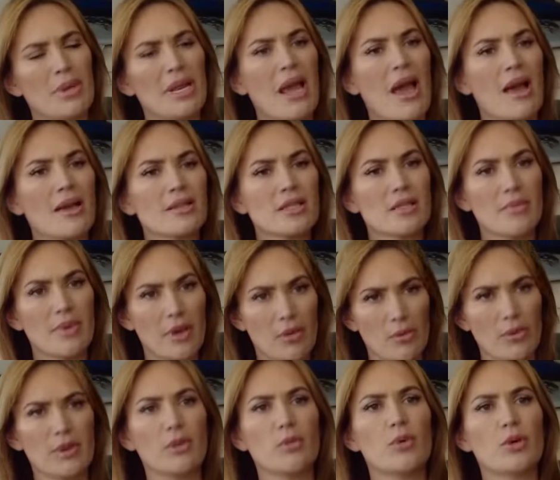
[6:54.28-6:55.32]
But it has to be a
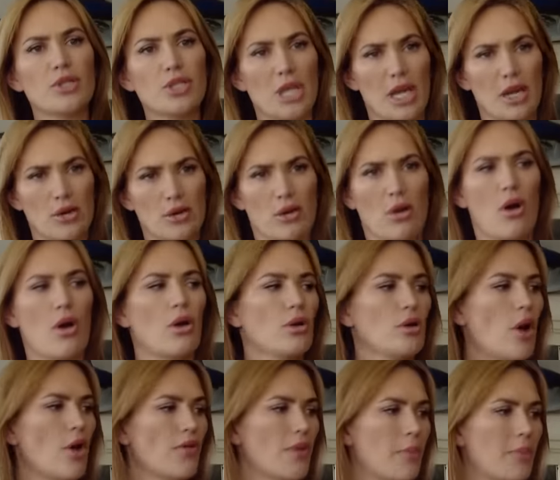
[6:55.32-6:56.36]
real Woody and not